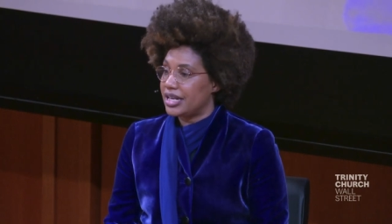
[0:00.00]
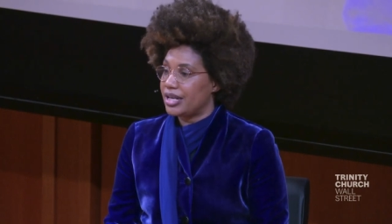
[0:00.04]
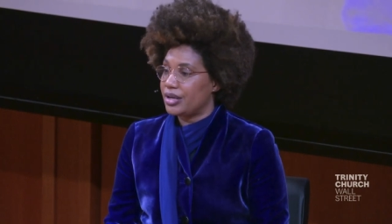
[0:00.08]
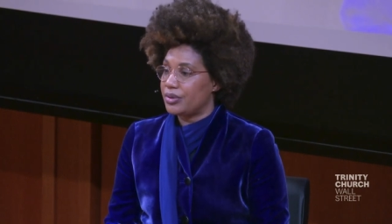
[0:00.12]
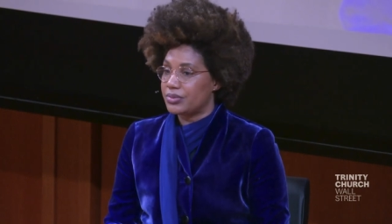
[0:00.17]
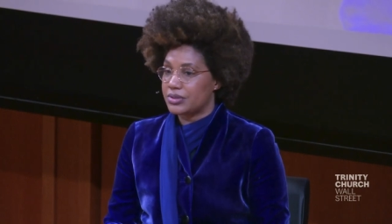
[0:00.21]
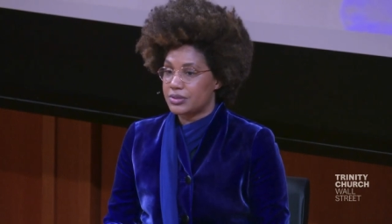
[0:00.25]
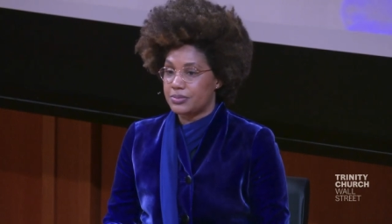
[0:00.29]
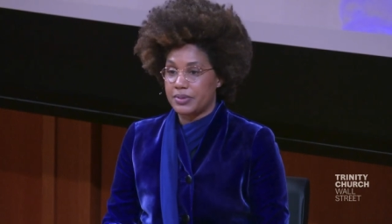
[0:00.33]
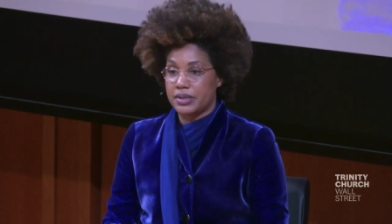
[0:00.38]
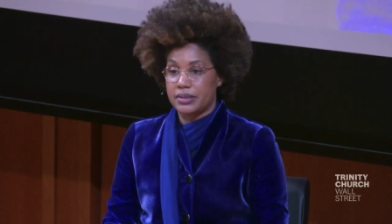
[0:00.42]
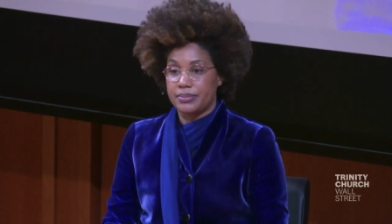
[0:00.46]
it
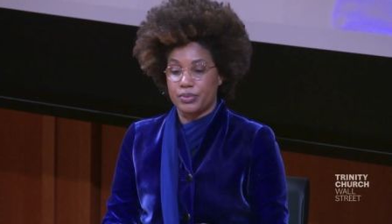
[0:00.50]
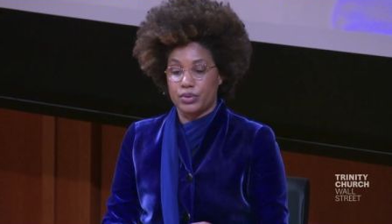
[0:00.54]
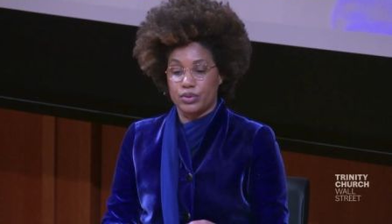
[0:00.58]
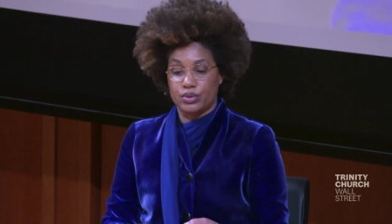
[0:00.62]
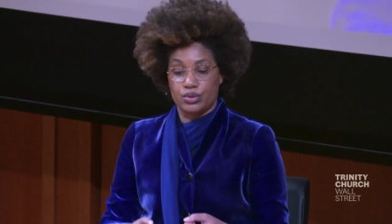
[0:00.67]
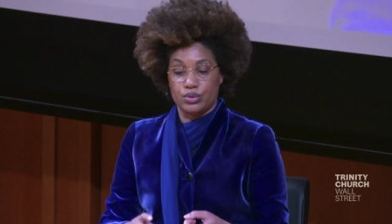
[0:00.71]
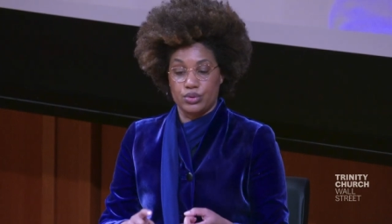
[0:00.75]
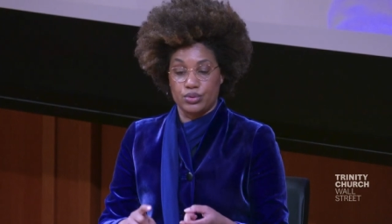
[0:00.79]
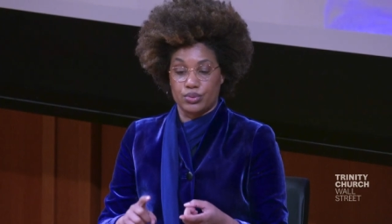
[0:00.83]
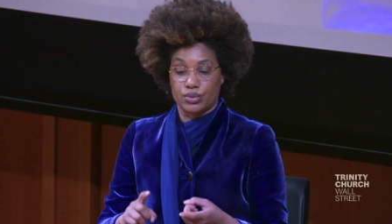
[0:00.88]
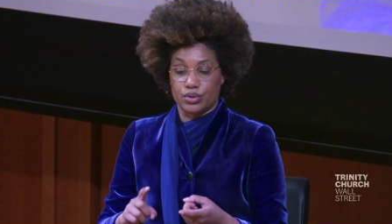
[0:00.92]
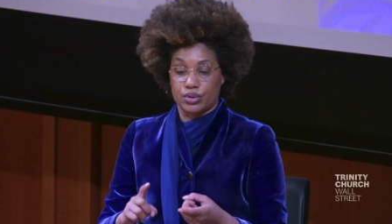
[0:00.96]
was people
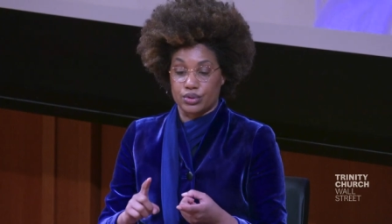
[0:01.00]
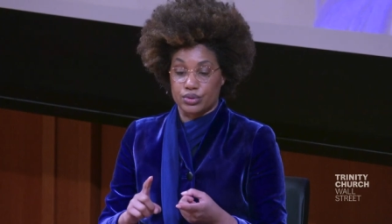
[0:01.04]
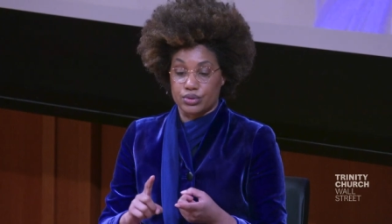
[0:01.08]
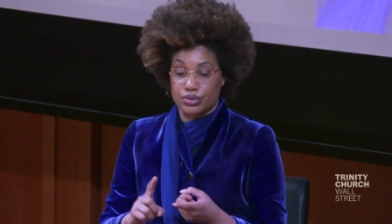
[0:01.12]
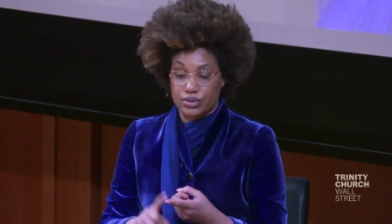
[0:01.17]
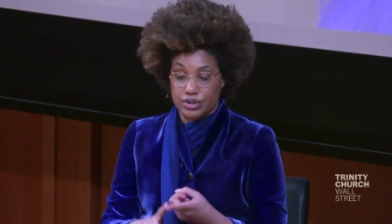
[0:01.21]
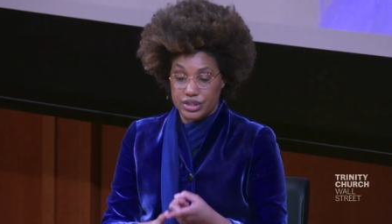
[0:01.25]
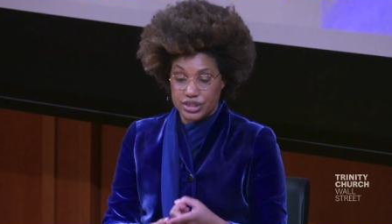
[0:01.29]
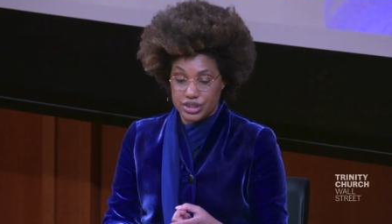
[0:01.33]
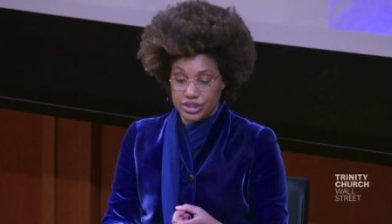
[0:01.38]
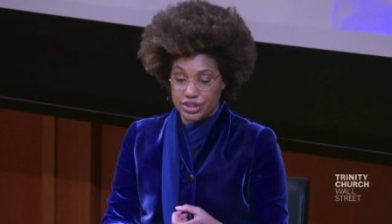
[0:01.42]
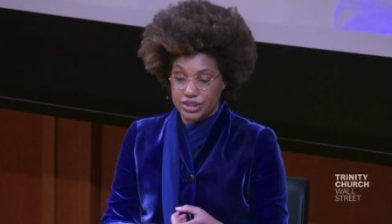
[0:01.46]
who were
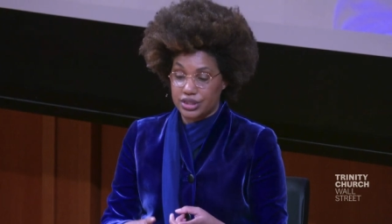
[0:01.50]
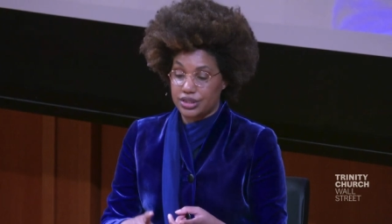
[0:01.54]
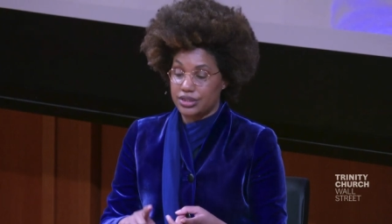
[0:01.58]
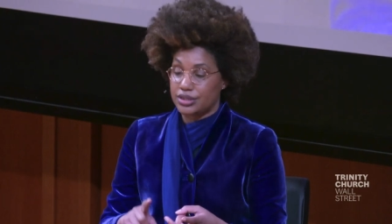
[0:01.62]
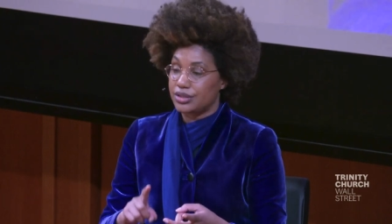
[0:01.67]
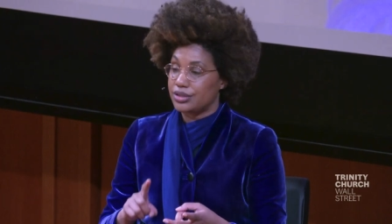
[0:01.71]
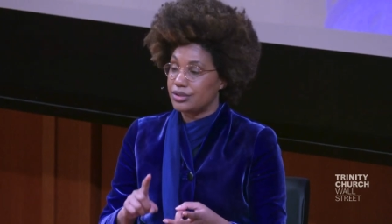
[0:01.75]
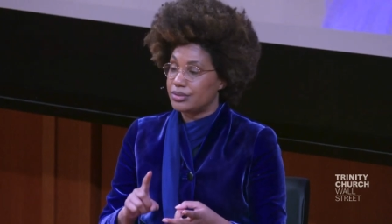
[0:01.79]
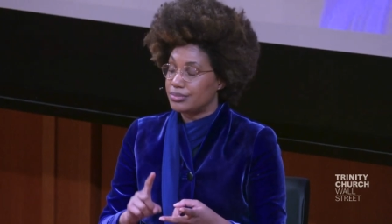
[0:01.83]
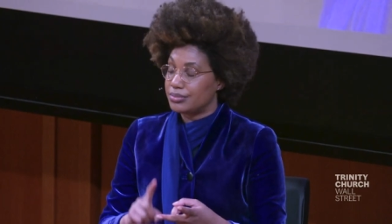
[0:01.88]
Christian,